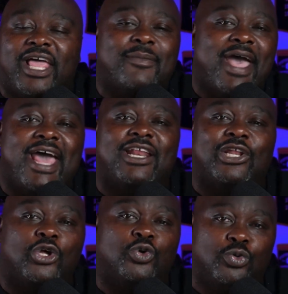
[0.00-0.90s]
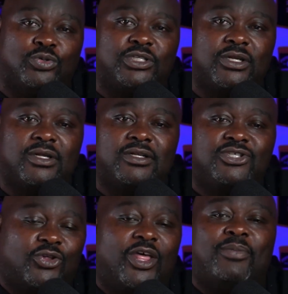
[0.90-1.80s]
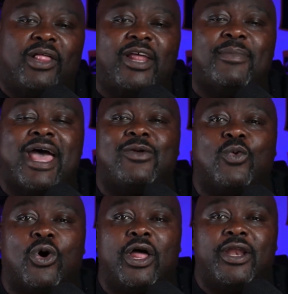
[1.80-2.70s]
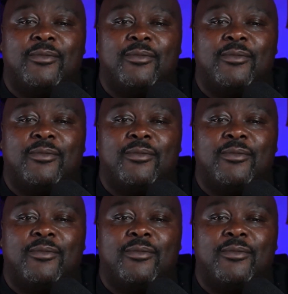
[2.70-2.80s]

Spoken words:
bad and lose. So they played bad and won,